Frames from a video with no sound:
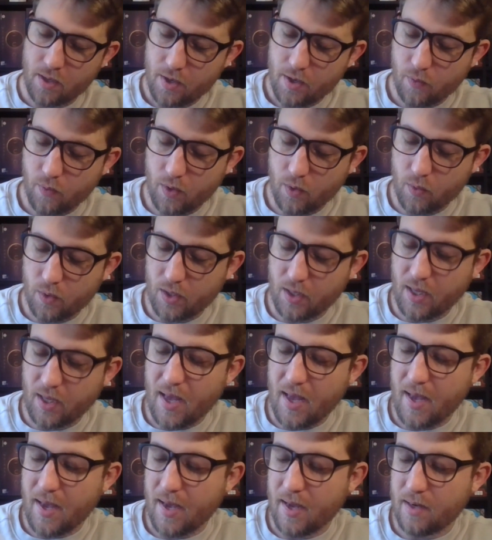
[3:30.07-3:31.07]
we would
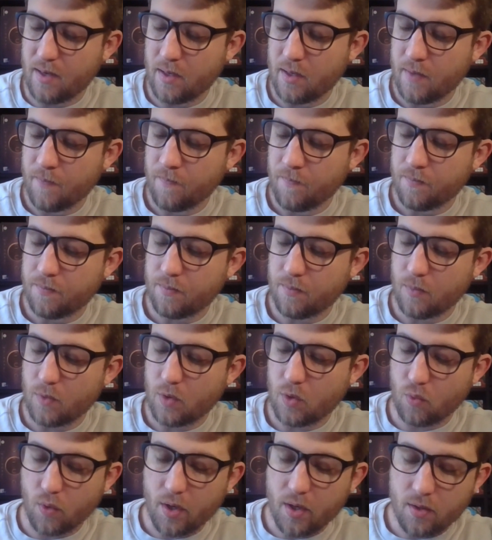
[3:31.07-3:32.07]
gain
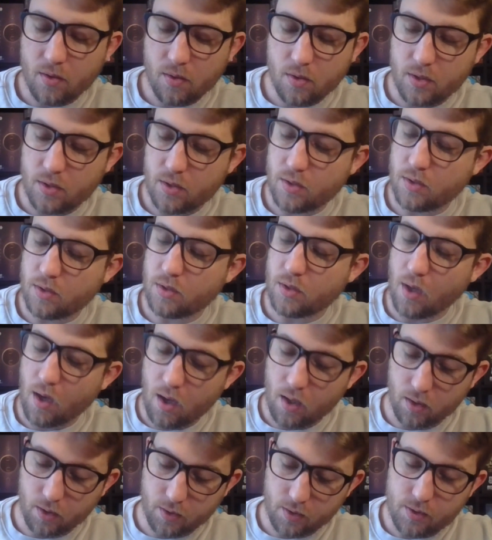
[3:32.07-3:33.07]

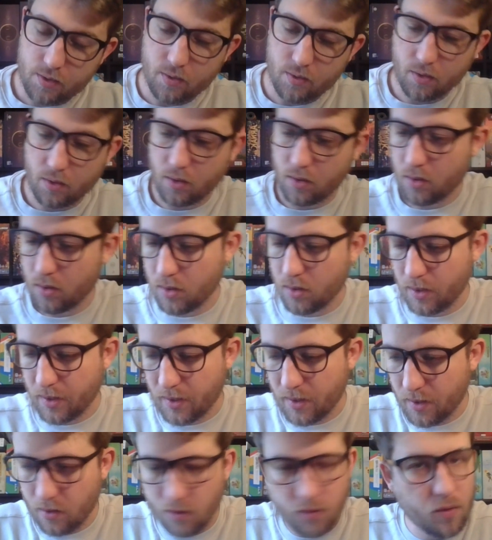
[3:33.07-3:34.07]
$300, or I
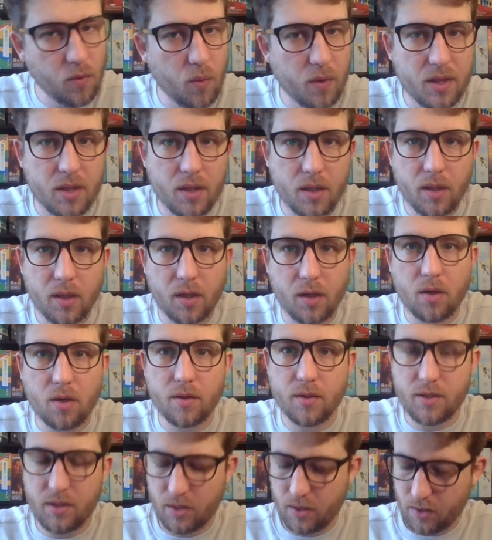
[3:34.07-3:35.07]
don't know what the
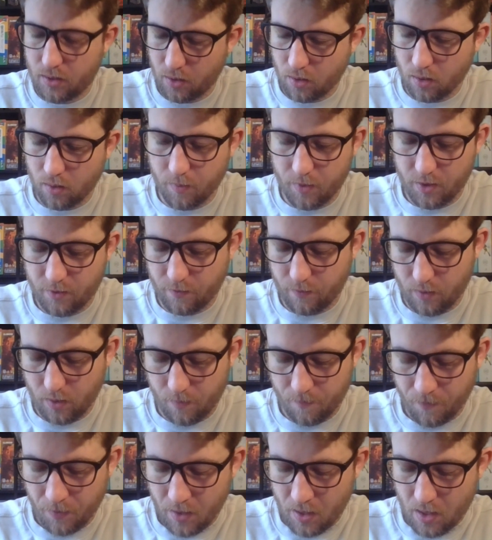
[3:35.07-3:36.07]
currency term is for them.
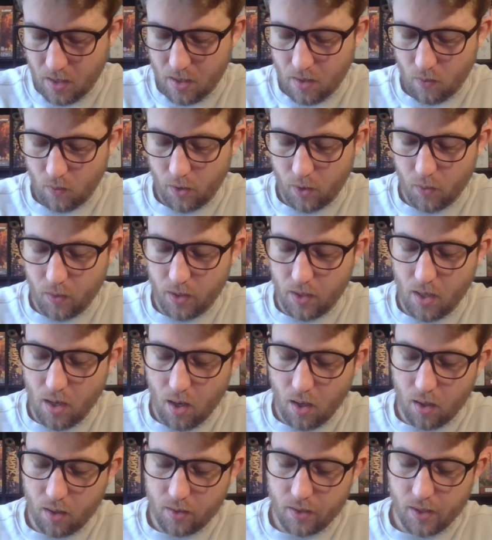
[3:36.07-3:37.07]
We would
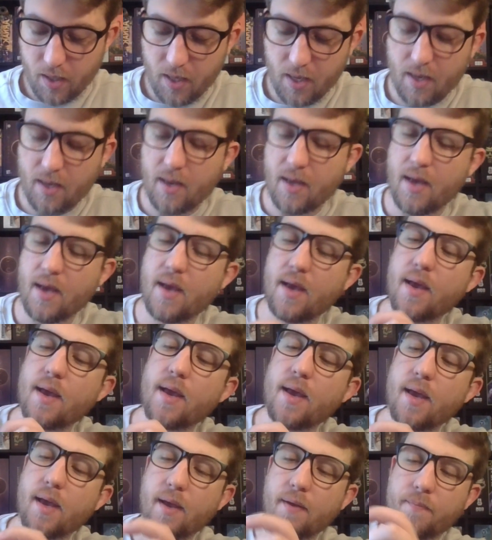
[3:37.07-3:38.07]
get
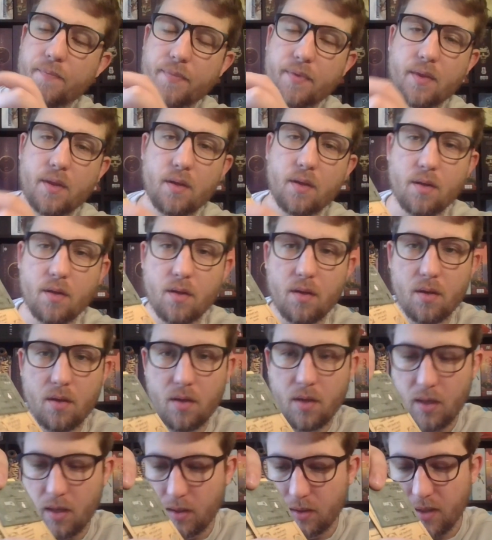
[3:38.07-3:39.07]
a
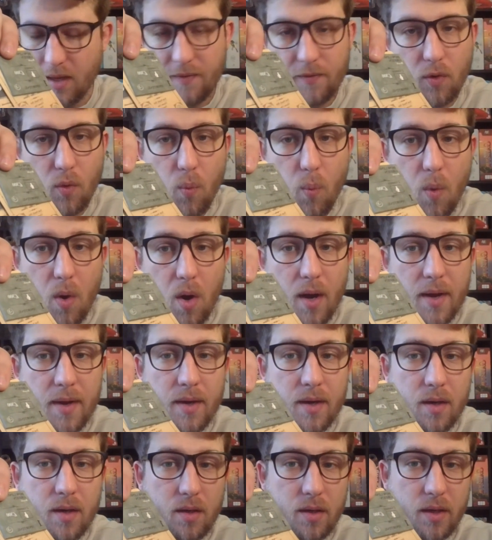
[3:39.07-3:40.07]
level
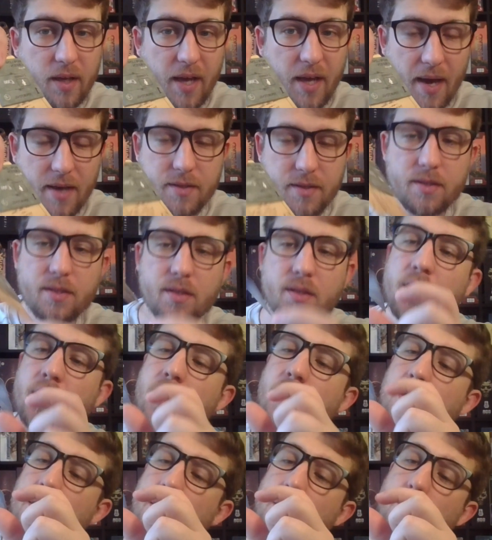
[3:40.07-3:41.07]
1 guest.
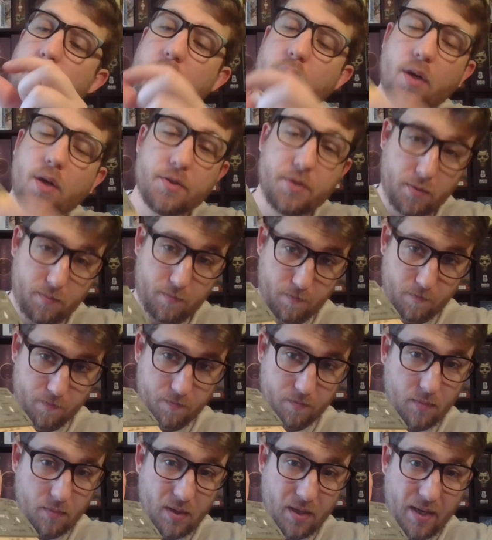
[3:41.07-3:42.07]
We'd also
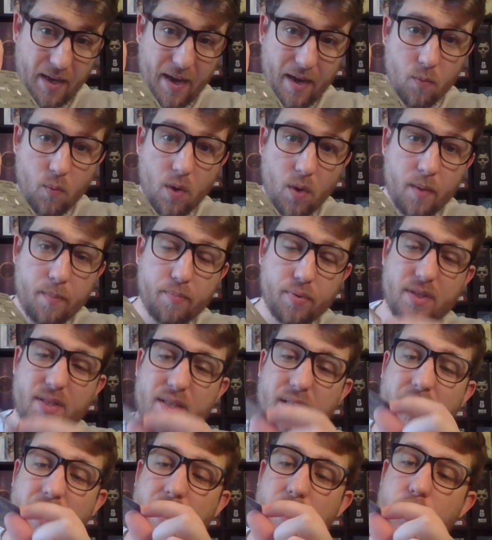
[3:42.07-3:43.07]
gain 1
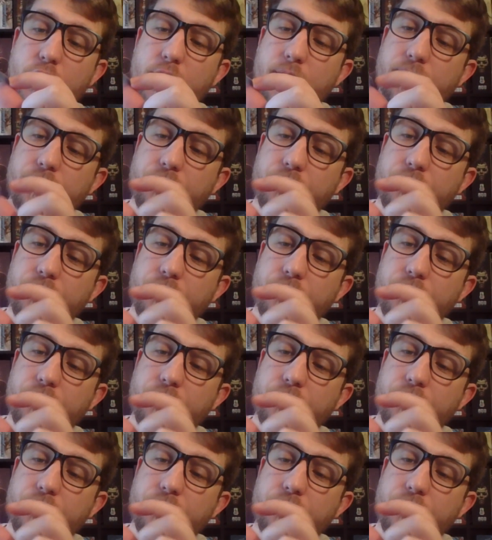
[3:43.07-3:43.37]
prestige,